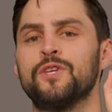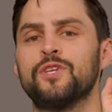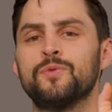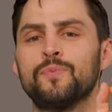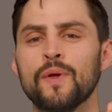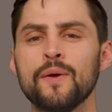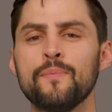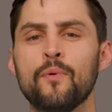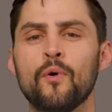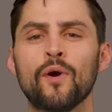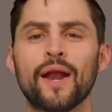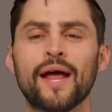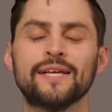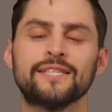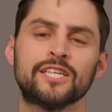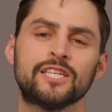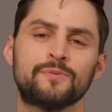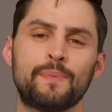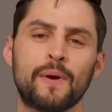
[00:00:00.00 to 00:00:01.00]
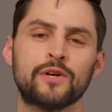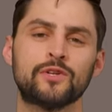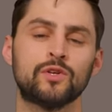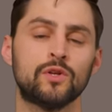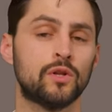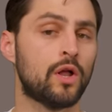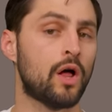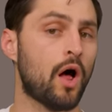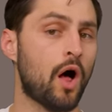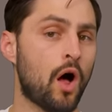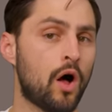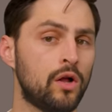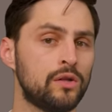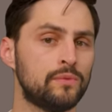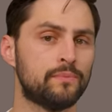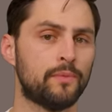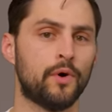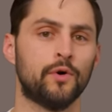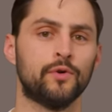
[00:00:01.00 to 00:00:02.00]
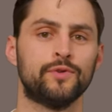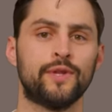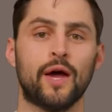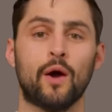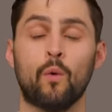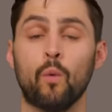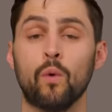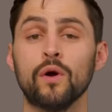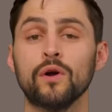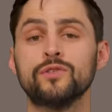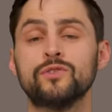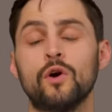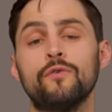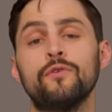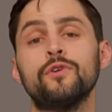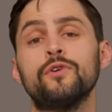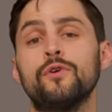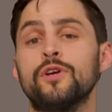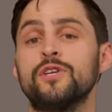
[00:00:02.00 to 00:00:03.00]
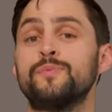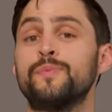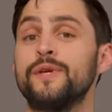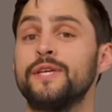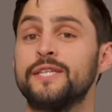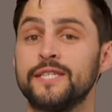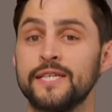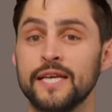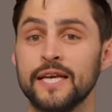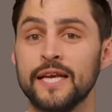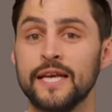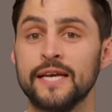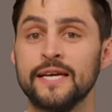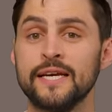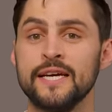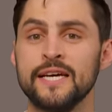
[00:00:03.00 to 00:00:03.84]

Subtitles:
DisplayPort has a special alt mode that works over USB-C.